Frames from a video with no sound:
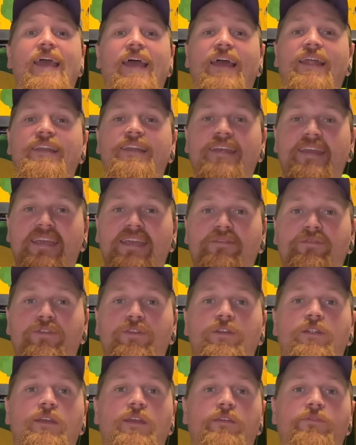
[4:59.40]
and
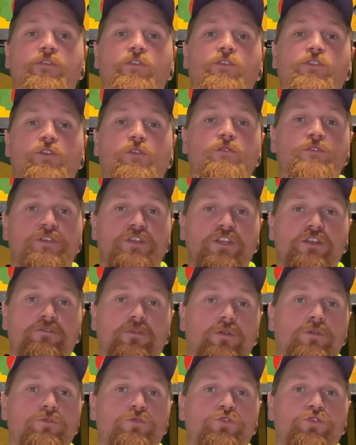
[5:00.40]
even if you're using your
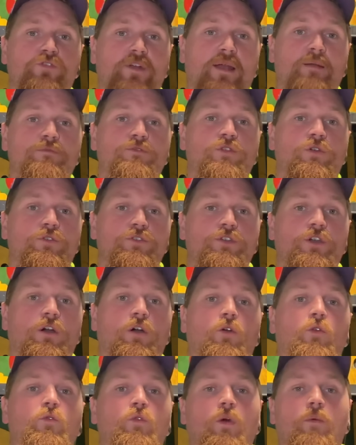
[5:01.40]
own traps on your
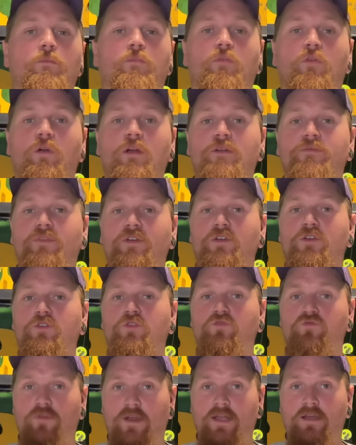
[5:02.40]
own private
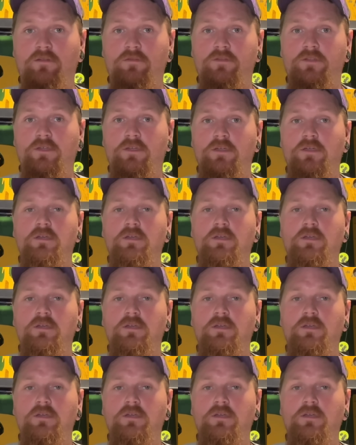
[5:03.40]
ground.